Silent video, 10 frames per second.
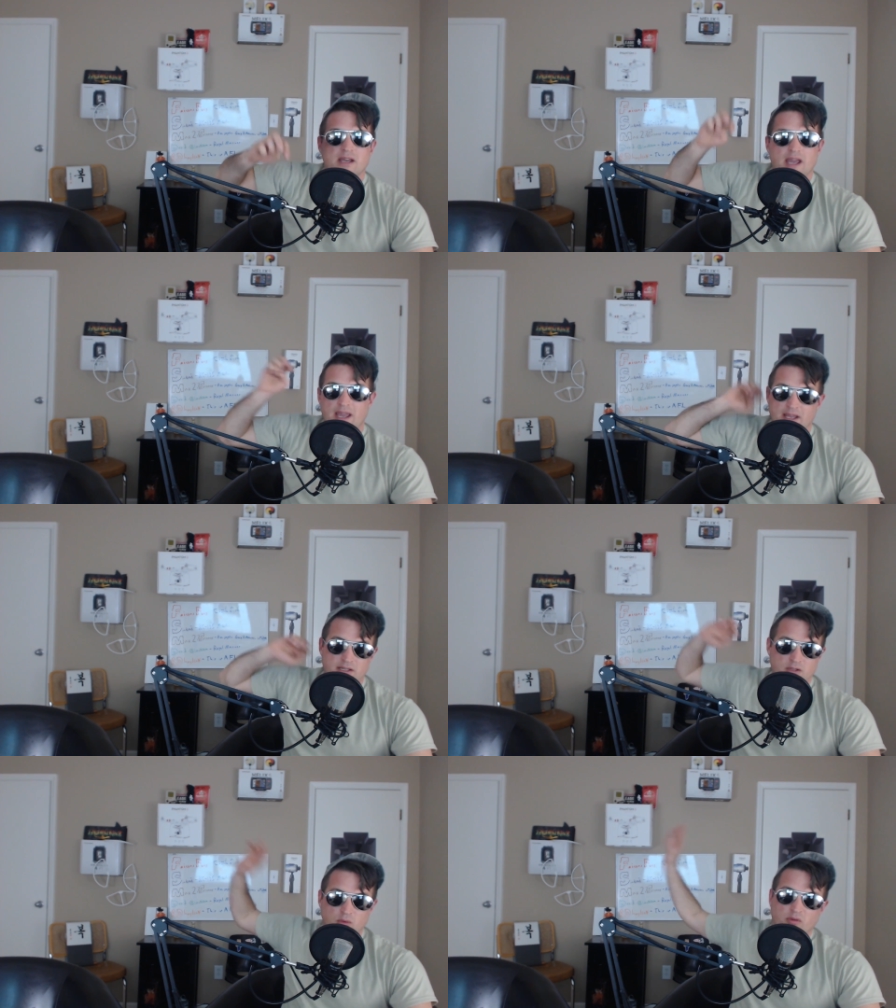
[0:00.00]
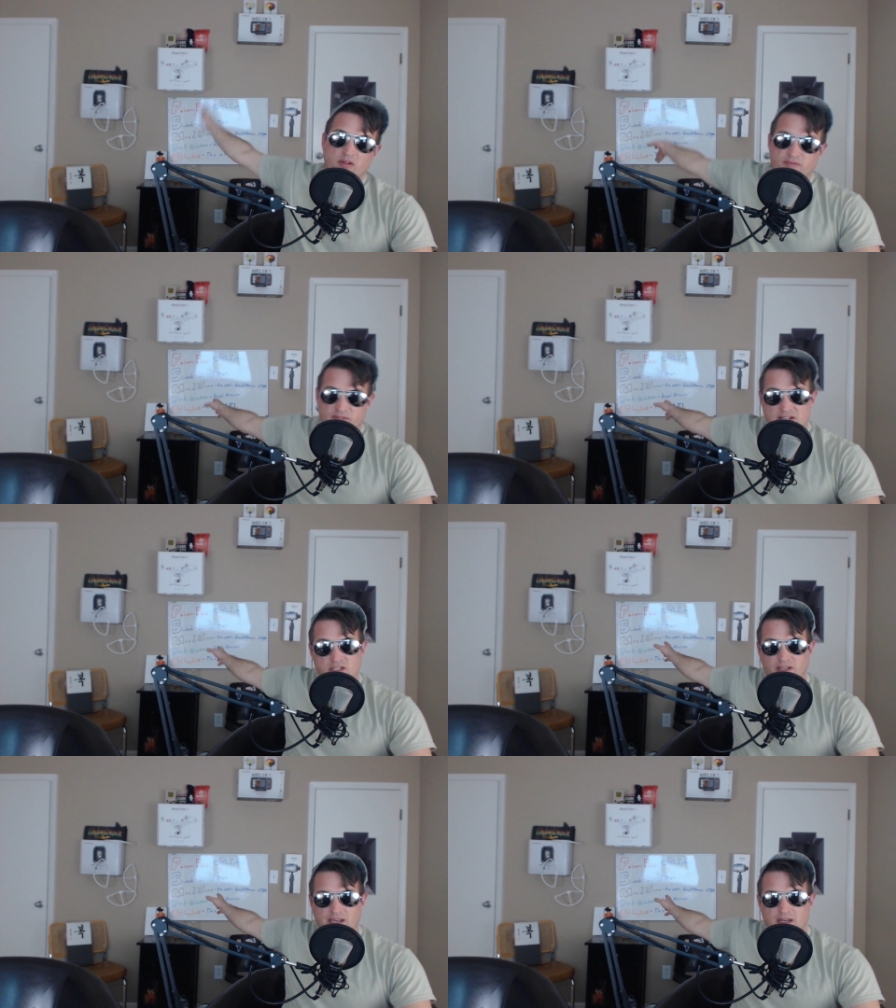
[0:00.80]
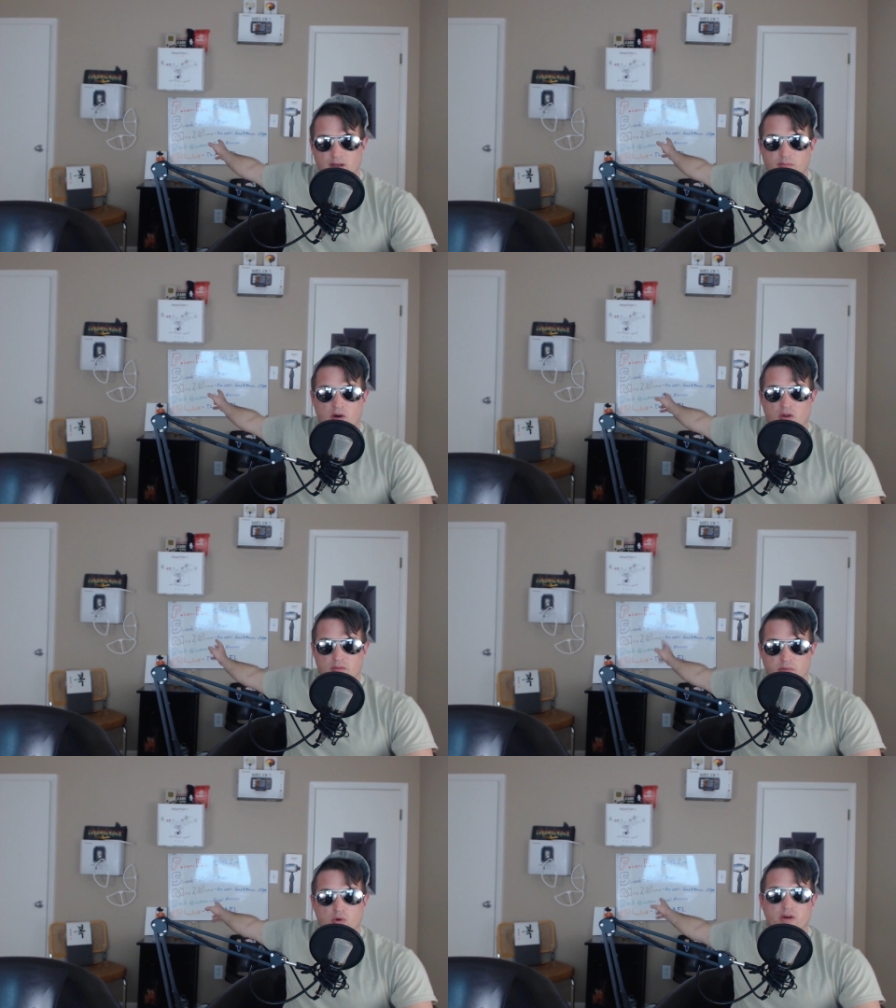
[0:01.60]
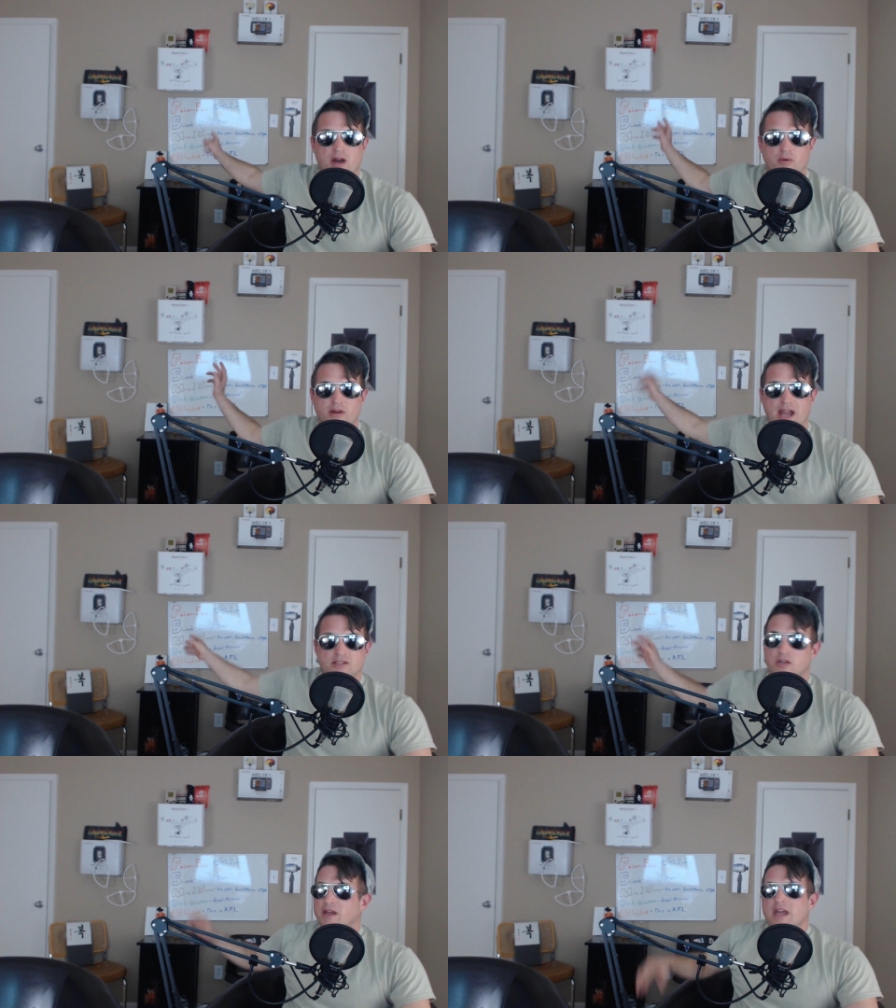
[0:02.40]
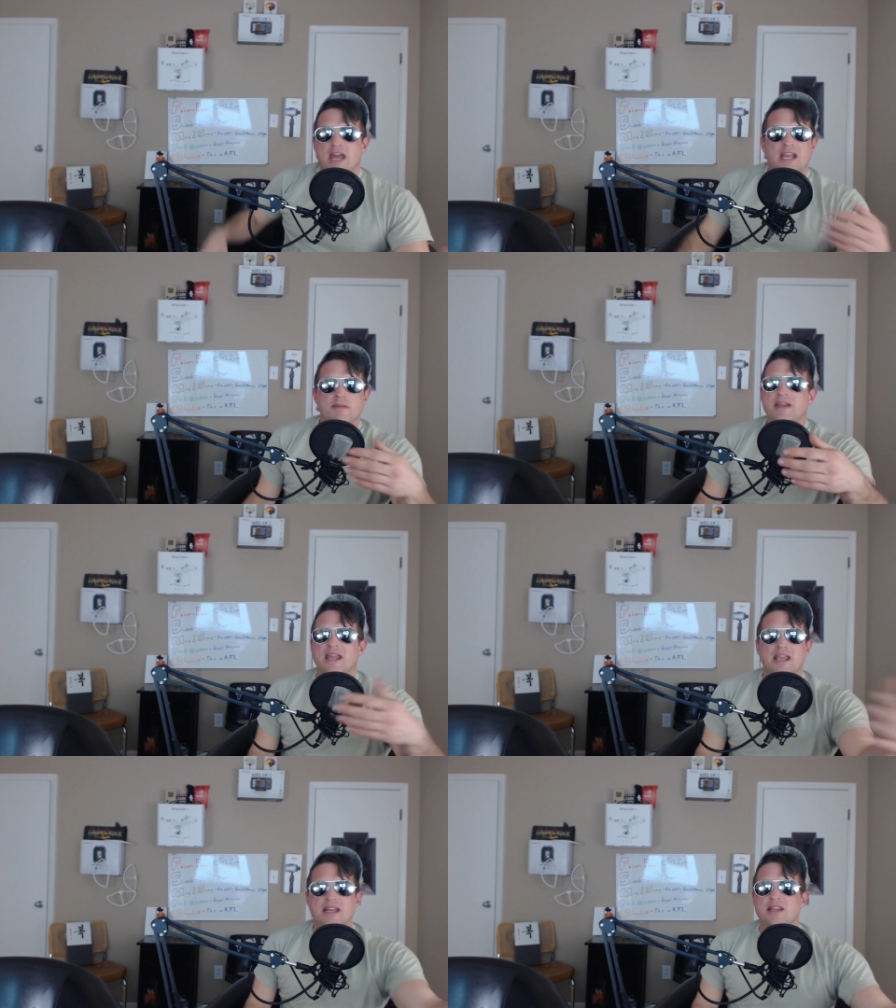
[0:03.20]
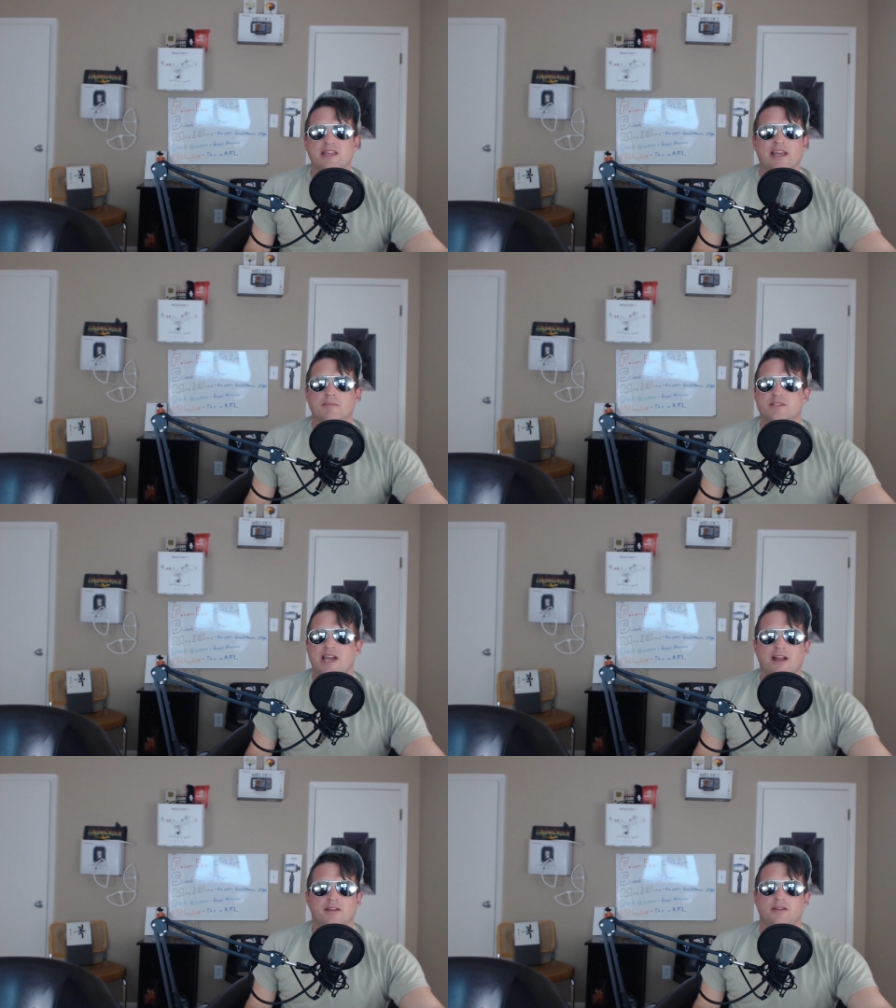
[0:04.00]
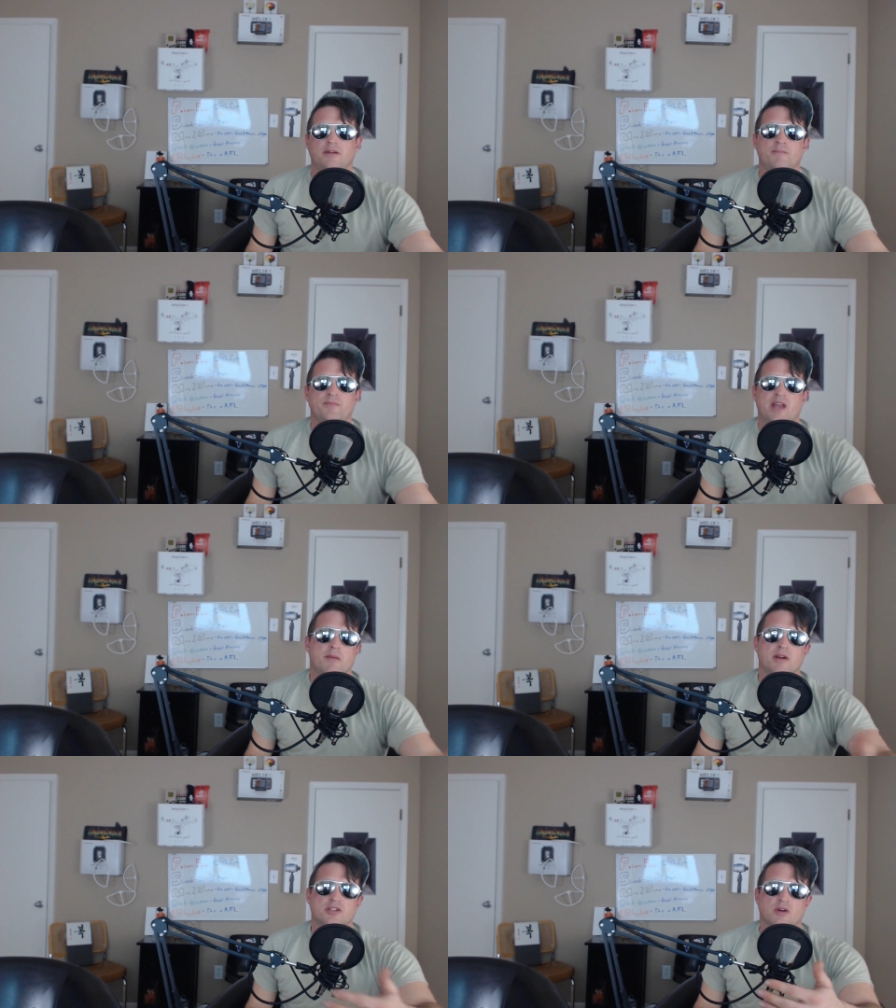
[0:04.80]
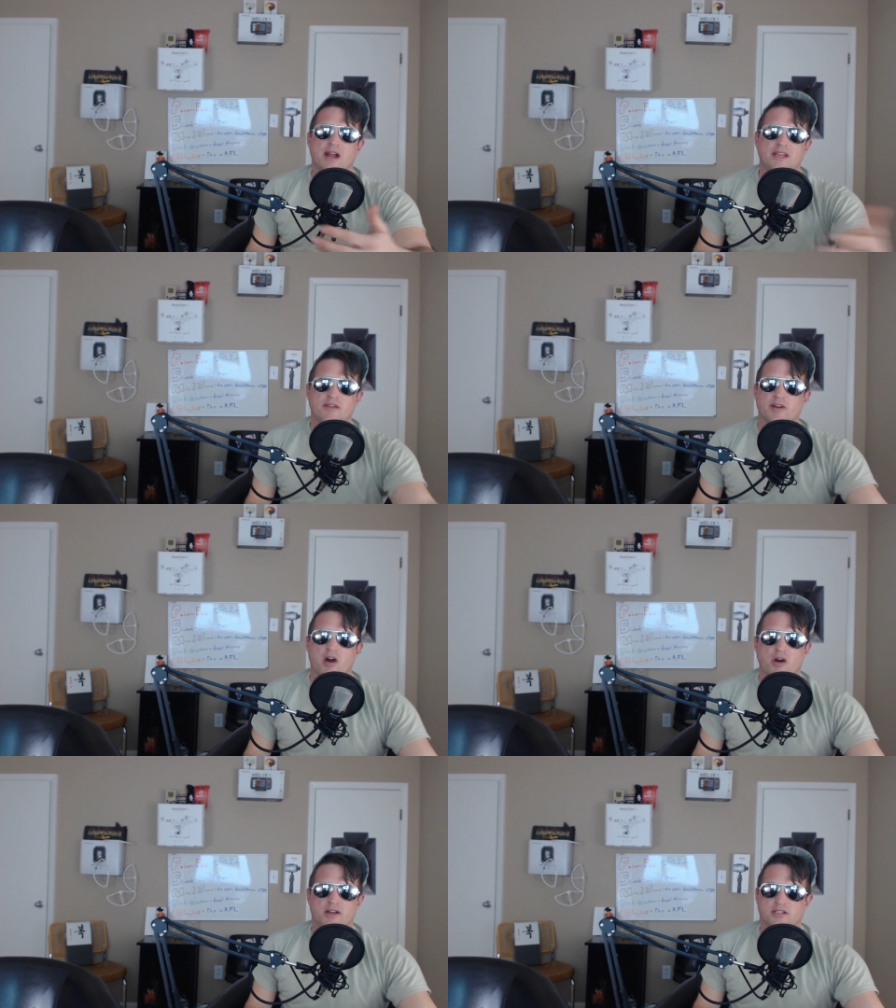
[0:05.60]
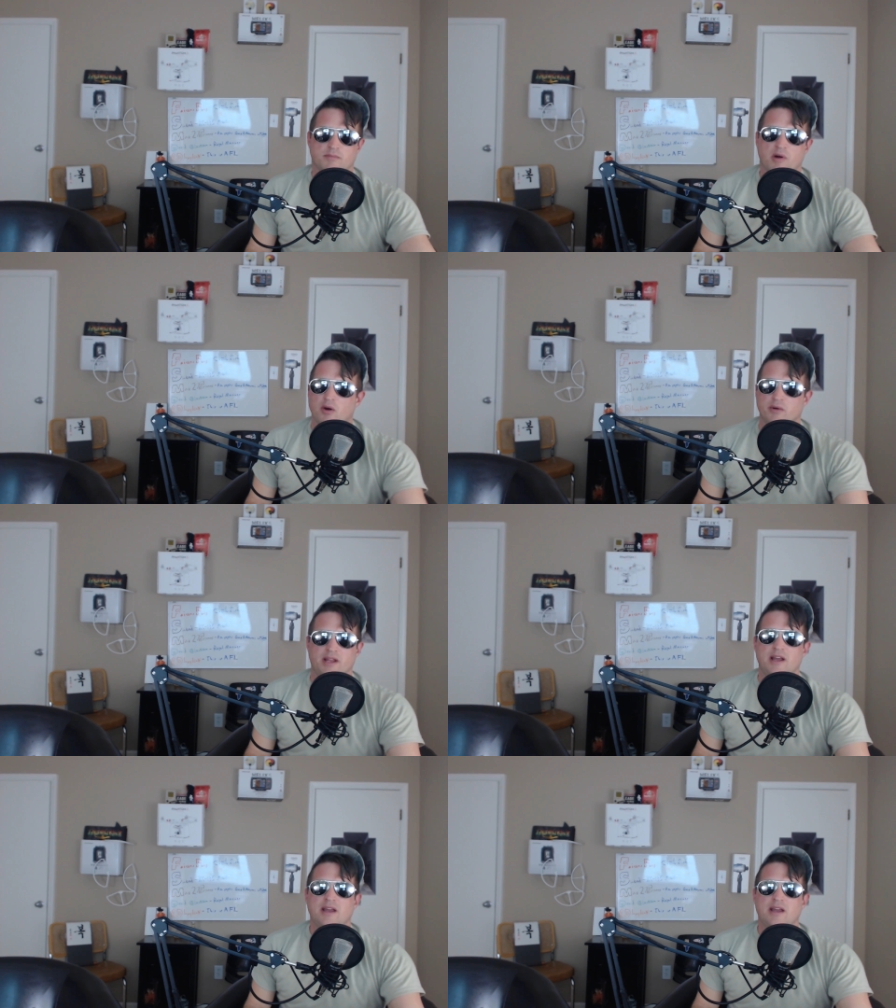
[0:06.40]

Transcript: and you'll eventually end up on the board and I'll react to it. could be anything, I'm telling you. I'm going to try and give an honest opponent.